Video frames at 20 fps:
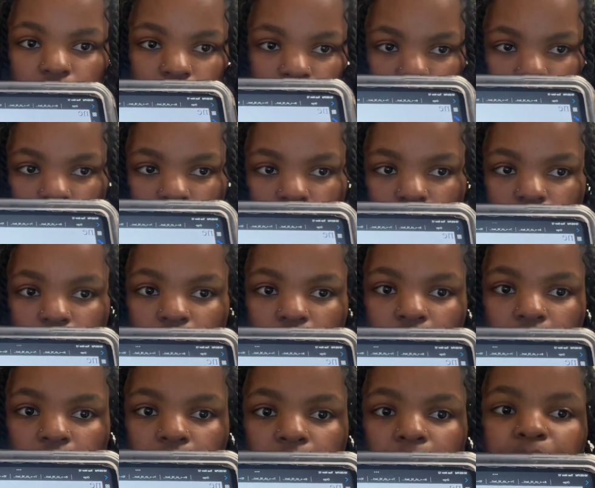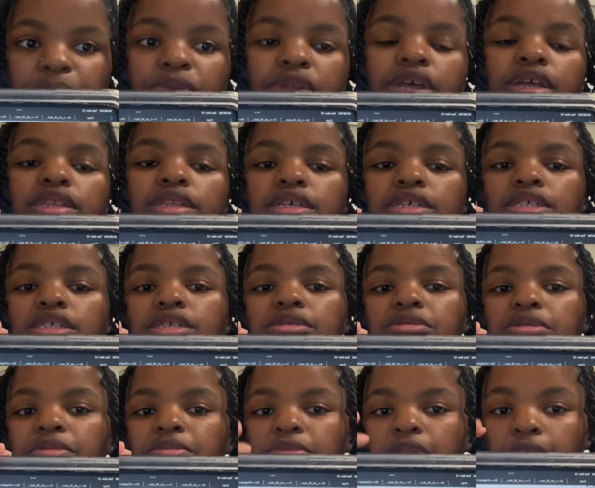that both
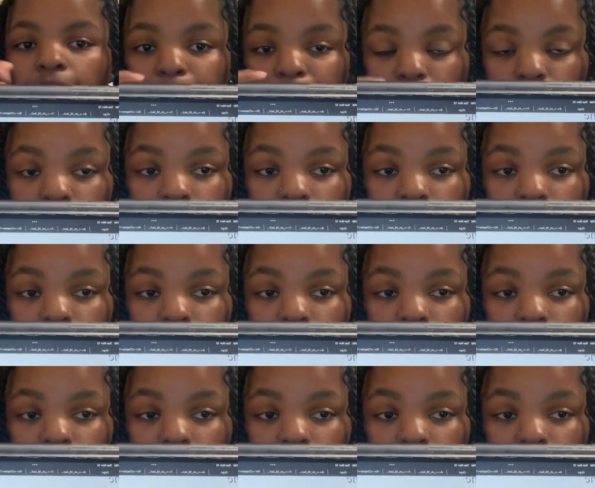substituents,